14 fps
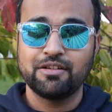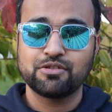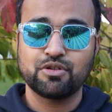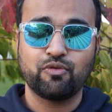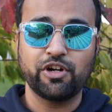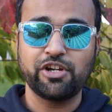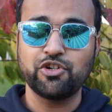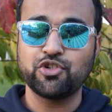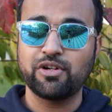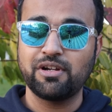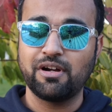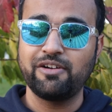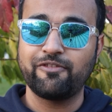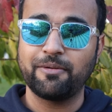So what you
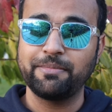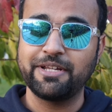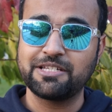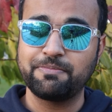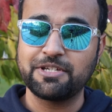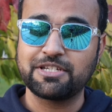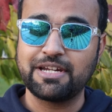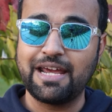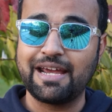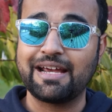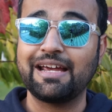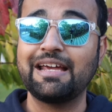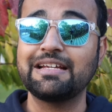should learn from this mistake